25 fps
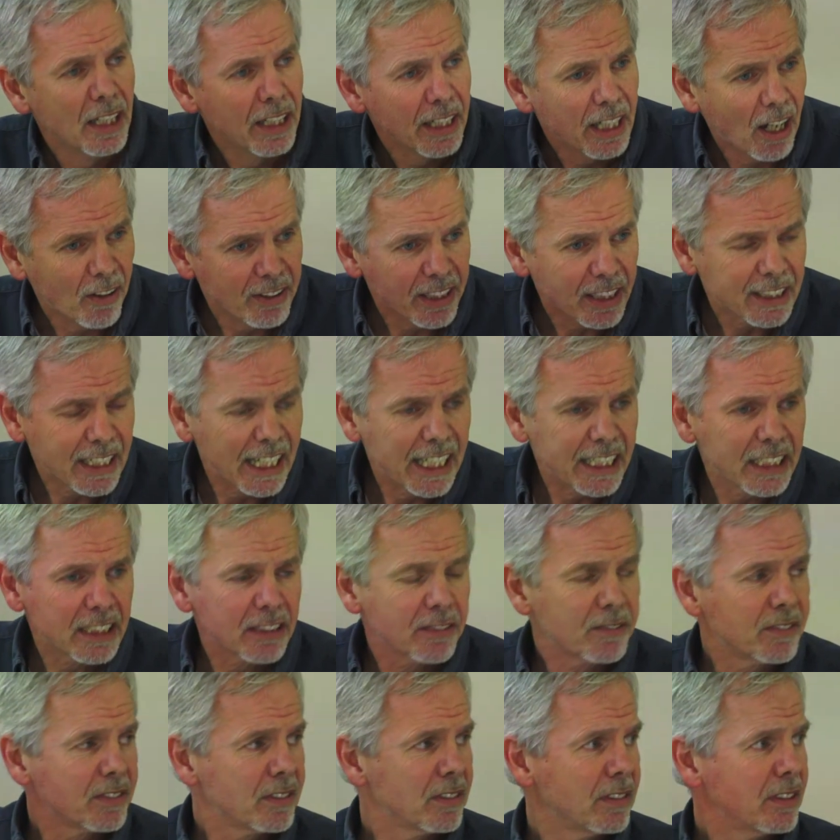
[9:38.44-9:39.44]
Now, in the case
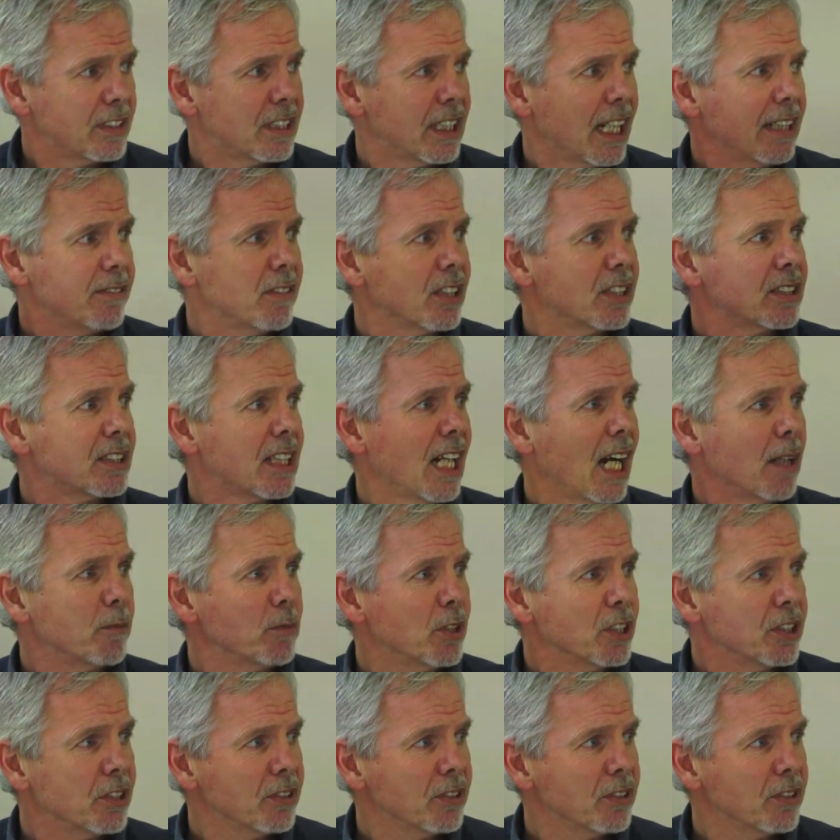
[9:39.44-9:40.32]
of David Cameron,